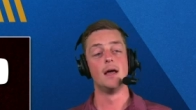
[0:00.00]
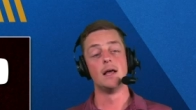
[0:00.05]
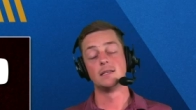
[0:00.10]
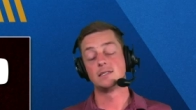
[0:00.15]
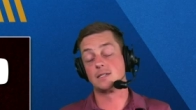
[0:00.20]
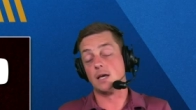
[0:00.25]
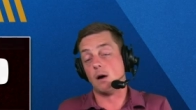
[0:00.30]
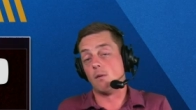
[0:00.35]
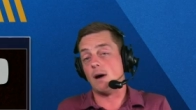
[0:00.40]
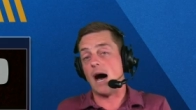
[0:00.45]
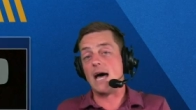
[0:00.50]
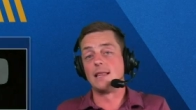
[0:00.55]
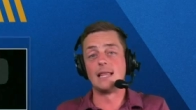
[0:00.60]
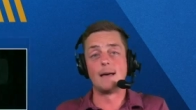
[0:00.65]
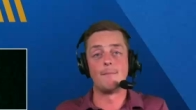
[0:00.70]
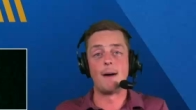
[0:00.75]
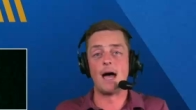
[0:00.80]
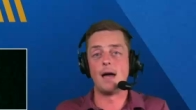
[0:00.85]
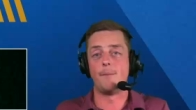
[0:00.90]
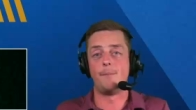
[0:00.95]
So I
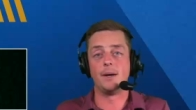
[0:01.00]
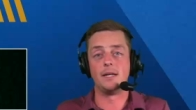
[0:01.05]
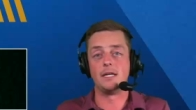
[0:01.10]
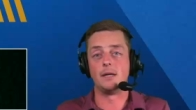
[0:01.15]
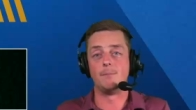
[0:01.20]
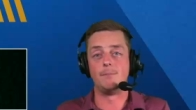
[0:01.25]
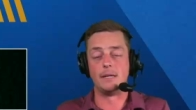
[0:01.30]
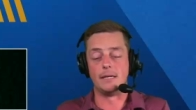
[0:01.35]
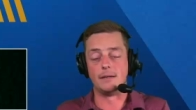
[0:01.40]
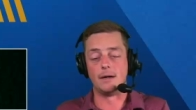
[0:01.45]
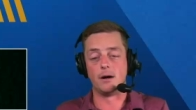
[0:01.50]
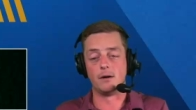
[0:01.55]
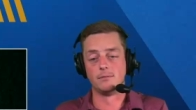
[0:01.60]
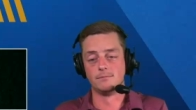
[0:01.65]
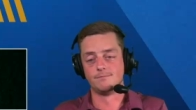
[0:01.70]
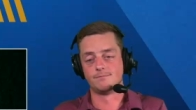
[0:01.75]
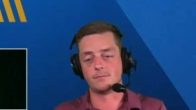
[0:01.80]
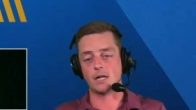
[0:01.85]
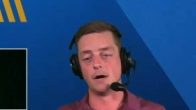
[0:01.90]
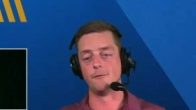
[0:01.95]
let my opinion be
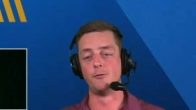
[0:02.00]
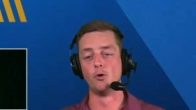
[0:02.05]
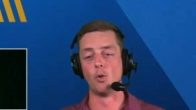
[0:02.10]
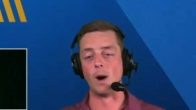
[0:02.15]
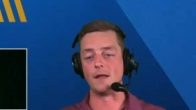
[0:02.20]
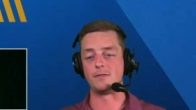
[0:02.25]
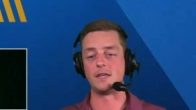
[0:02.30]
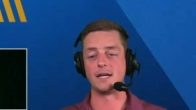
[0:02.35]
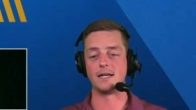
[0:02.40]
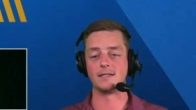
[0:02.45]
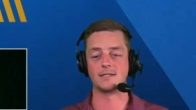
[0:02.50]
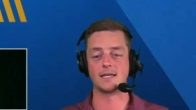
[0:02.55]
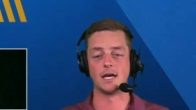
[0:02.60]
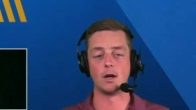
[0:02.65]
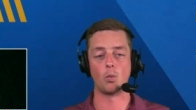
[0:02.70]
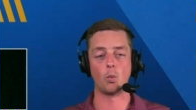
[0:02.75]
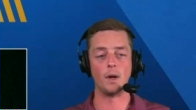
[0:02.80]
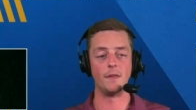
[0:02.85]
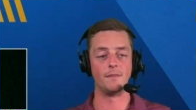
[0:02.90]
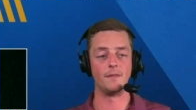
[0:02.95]
known of who I think is going
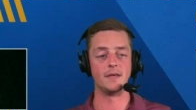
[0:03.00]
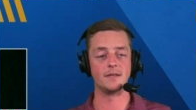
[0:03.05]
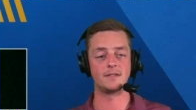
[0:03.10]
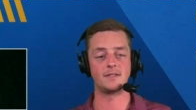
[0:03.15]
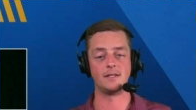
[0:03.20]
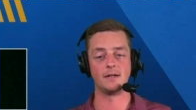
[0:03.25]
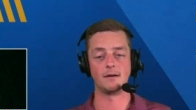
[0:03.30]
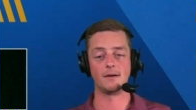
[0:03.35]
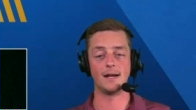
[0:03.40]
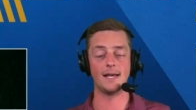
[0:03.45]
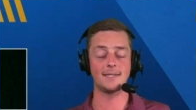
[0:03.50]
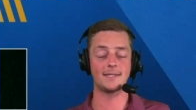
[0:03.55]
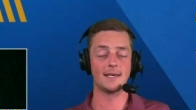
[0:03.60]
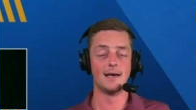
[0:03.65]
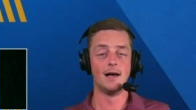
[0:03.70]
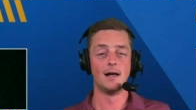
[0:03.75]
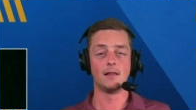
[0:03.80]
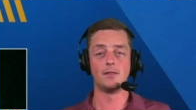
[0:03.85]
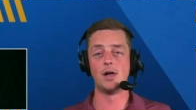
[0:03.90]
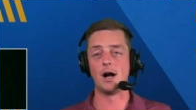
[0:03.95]
to win this series.
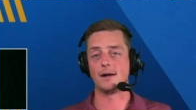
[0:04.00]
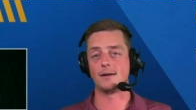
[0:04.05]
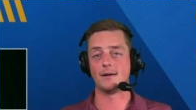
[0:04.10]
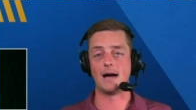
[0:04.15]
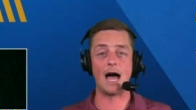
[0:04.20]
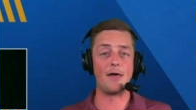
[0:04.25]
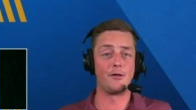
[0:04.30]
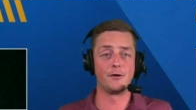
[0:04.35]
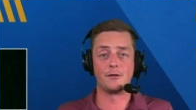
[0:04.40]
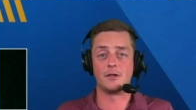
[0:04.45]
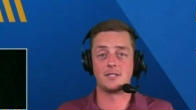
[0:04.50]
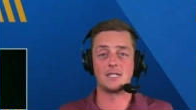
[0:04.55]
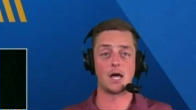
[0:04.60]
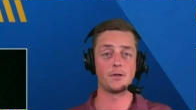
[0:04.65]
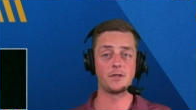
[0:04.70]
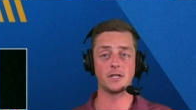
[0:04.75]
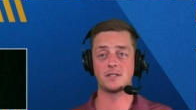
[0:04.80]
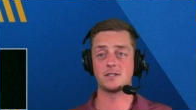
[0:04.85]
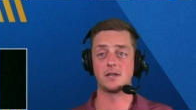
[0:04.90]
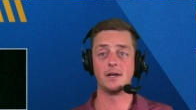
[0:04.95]
Look, I think the
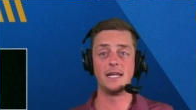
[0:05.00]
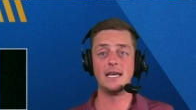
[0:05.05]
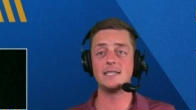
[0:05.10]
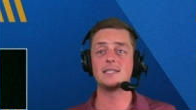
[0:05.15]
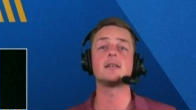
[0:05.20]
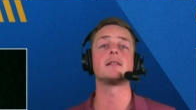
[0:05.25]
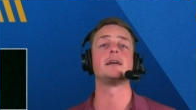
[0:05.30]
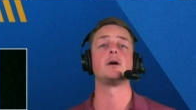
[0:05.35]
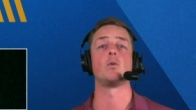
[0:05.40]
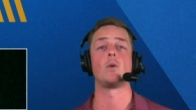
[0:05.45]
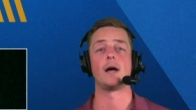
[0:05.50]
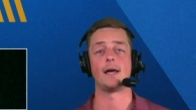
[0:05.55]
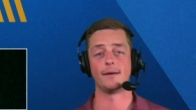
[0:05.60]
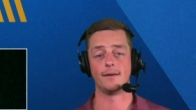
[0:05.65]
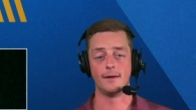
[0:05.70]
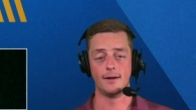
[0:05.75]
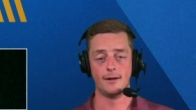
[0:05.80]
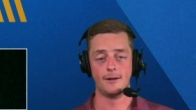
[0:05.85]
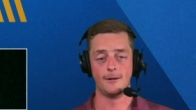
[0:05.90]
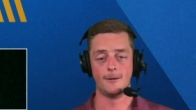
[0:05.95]
Celtics could easily win.
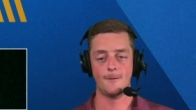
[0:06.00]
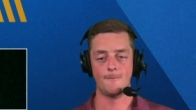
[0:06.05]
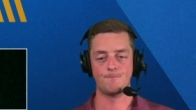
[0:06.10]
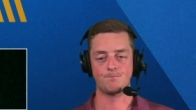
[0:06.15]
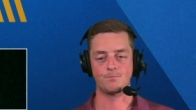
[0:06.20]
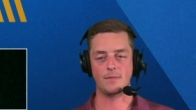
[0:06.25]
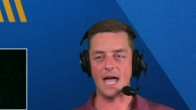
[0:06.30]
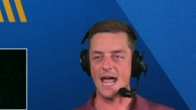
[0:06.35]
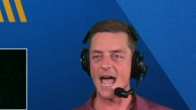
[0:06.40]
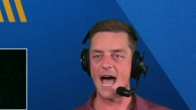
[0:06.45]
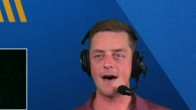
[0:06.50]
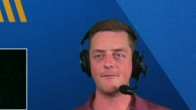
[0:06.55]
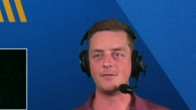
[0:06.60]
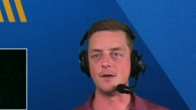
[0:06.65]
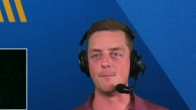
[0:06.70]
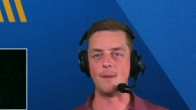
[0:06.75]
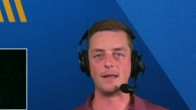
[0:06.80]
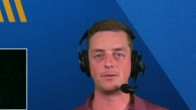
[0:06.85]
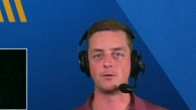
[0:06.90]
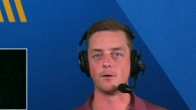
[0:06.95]
They have the
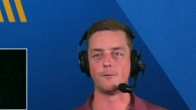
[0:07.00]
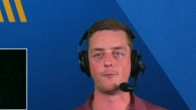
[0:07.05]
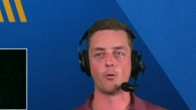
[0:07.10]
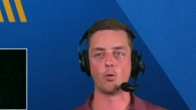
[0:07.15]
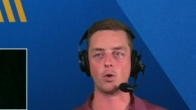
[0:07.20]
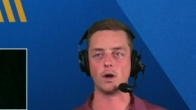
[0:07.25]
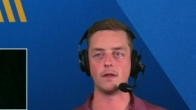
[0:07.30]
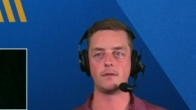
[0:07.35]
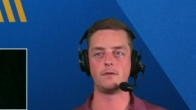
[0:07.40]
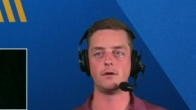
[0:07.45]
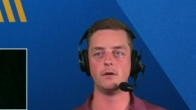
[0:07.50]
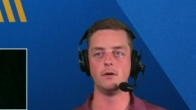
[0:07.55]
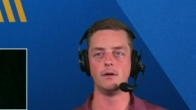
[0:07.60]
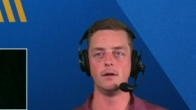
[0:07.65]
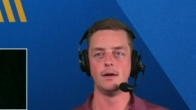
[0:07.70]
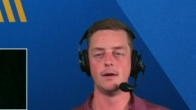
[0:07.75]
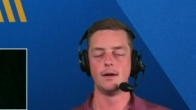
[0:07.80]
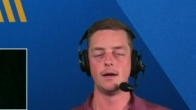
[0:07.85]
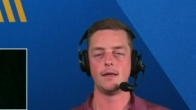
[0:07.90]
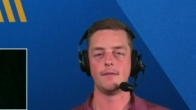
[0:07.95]
mental fortitude,
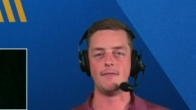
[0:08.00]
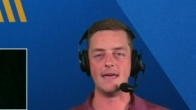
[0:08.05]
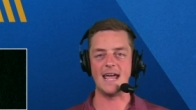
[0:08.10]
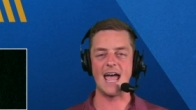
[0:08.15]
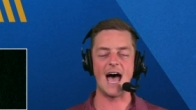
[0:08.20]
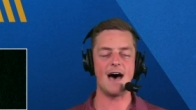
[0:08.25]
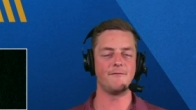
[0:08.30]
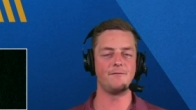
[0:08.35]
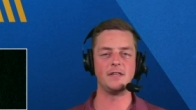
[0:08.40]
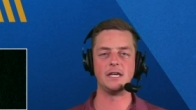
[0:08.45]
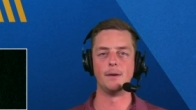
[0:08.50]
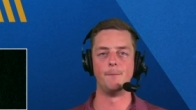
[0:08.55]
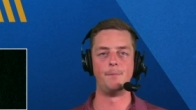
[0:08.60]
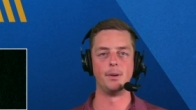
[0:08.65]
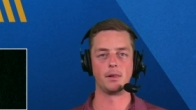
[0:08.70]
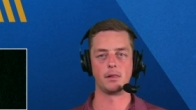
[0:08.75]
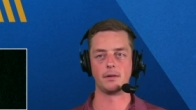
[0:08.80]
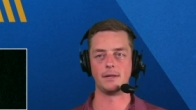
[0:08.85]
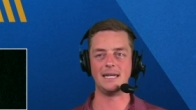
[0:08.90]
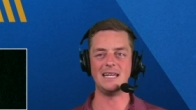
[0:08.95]
they have the
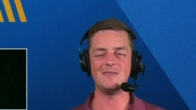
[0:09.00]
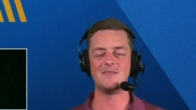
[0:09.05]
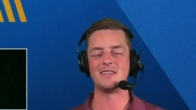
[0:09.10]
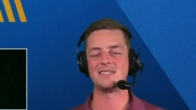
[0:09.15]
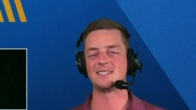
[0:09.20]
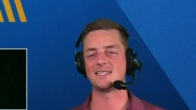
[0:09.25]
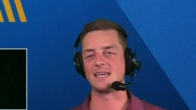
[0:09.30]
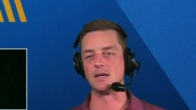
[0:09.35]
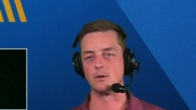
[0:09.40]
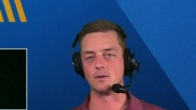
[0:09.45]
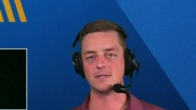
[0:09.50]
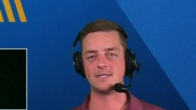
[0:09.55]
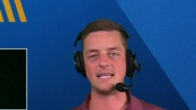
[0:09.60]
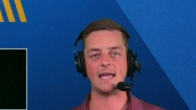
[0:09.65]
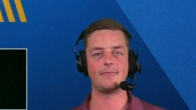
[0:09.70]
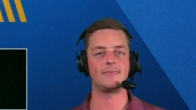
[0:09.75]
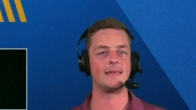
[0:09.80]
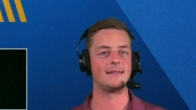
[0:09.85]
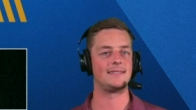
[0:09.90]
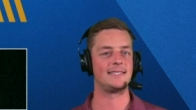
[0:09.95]
ability, the skill
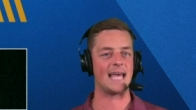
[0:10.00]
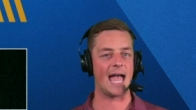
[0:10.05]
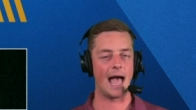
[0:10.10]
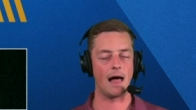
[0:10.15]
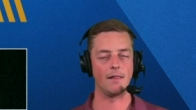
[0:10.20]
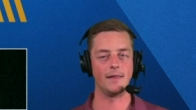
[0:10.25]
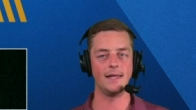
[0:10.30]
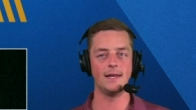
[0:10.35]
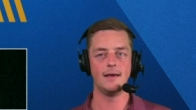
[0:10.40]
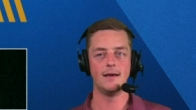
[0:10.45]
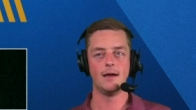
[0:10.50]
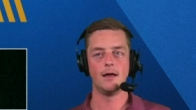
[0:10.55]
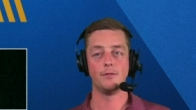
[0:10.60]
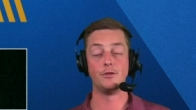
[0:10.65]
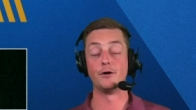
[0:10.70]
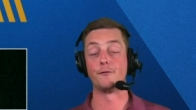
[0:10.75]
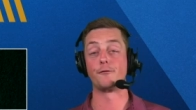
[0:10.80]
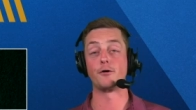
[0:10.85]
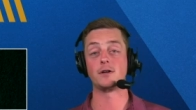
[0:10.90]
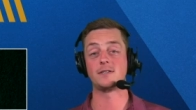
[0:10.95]
set, the talent,
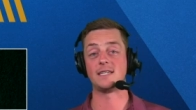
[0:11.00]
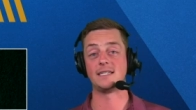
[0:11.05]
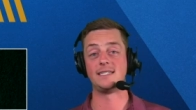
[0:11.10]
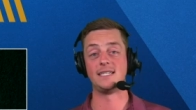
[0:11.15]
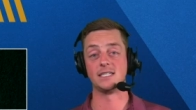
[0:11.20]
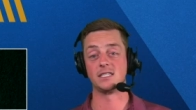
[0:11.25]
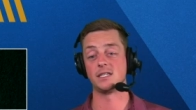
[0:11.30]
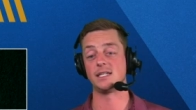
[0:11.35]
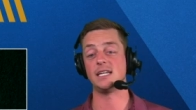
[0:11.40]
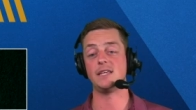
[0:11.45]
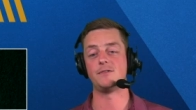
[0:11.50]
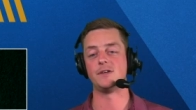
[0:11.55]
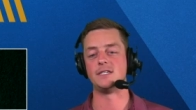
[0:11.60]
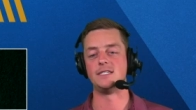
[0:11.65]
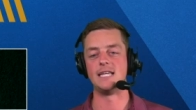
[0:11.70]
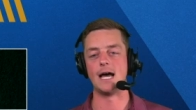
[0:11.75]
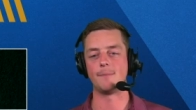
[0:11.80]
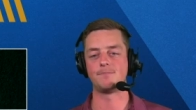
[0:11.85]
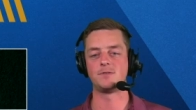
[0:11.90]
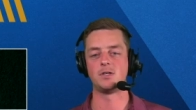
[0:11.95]
the versatility, the
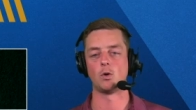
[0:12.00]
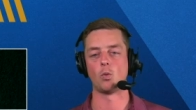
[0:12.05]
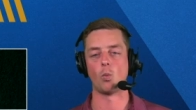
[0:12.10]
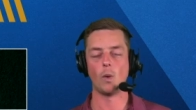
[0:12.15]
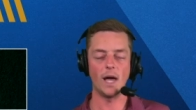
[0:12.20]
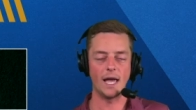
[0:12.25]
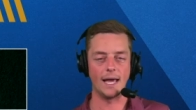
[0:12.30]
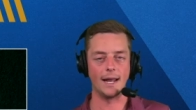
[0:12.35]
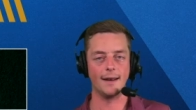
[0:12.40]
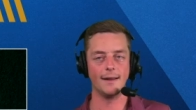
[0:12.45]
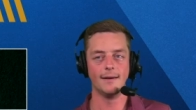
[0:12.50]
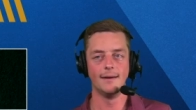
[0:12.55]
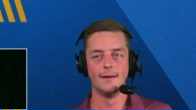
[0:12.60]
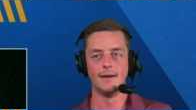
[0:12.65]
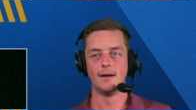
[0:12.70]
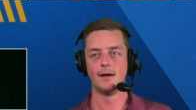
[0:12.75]
depth to win.